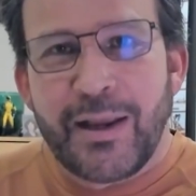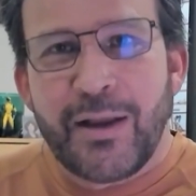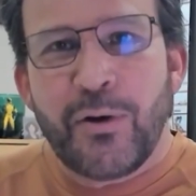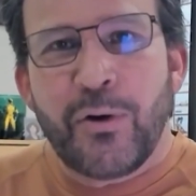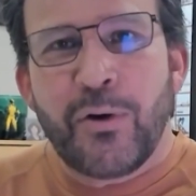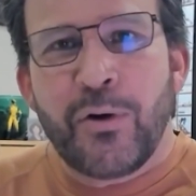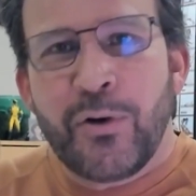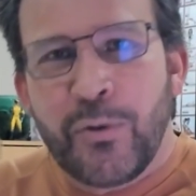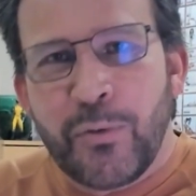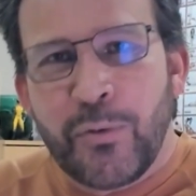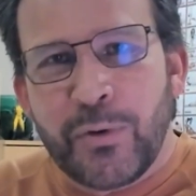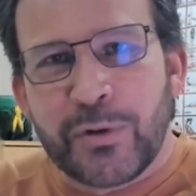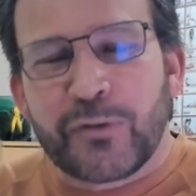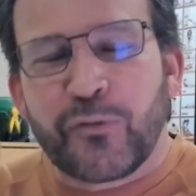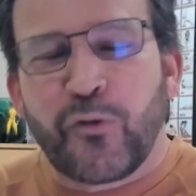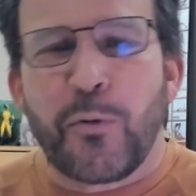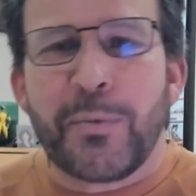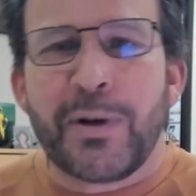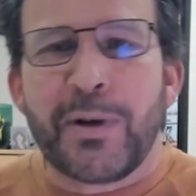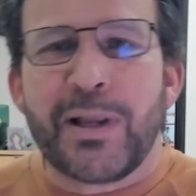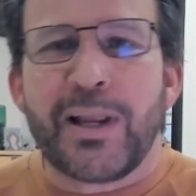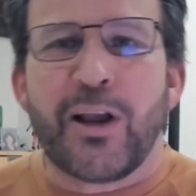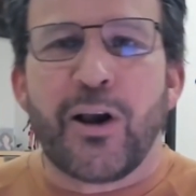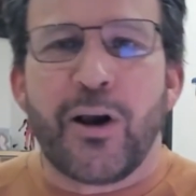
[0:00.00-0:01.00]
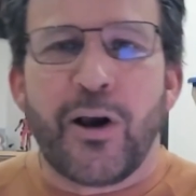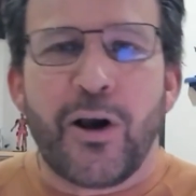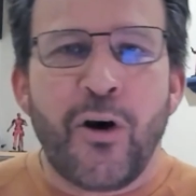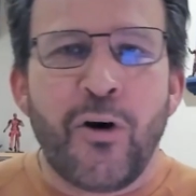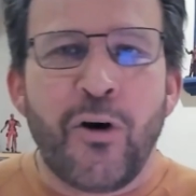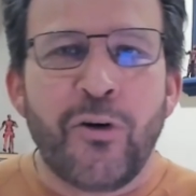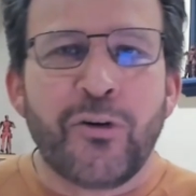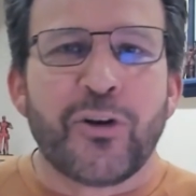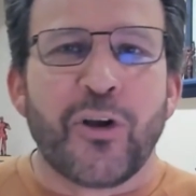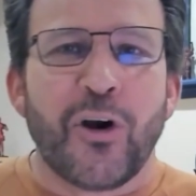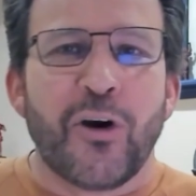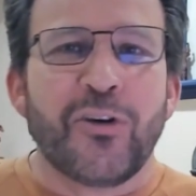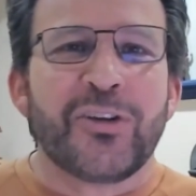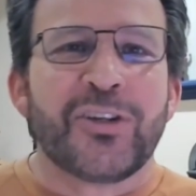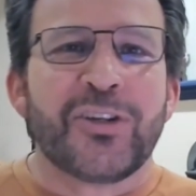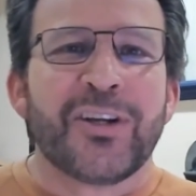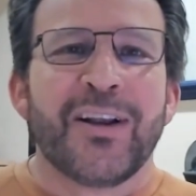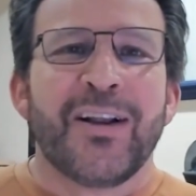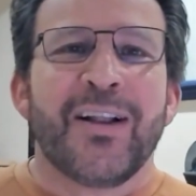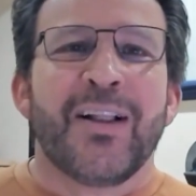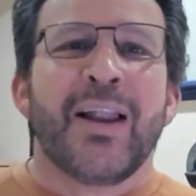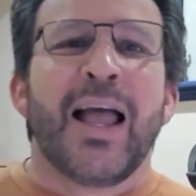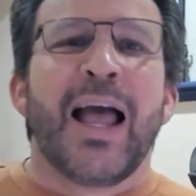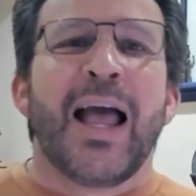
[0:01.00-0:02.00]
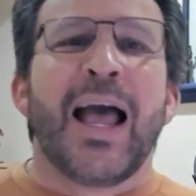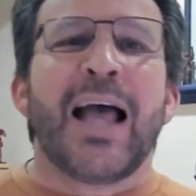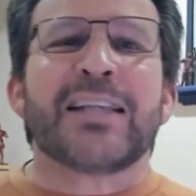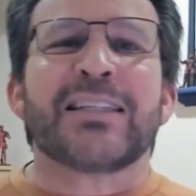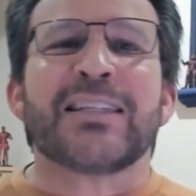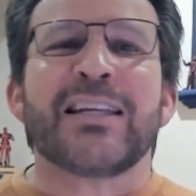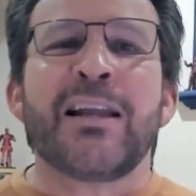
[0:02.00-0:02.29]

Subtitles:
who was formerly an old coach, has